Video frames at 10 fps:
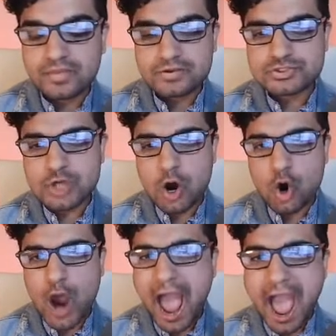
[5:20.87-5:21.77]

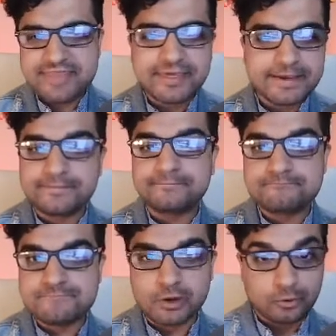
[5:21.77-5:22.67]
so I, I think
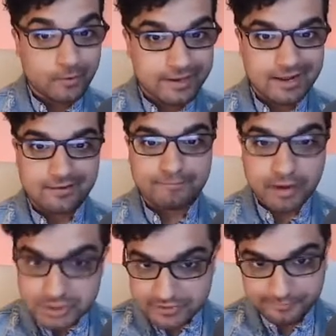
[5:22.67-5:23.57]
you're looking at a
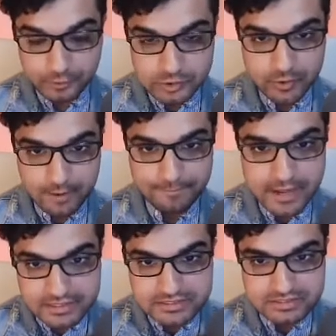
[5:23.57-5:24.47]
bunch of first round
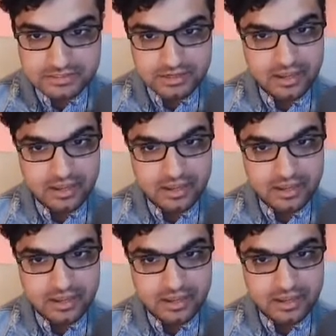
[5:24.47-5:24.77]
picks,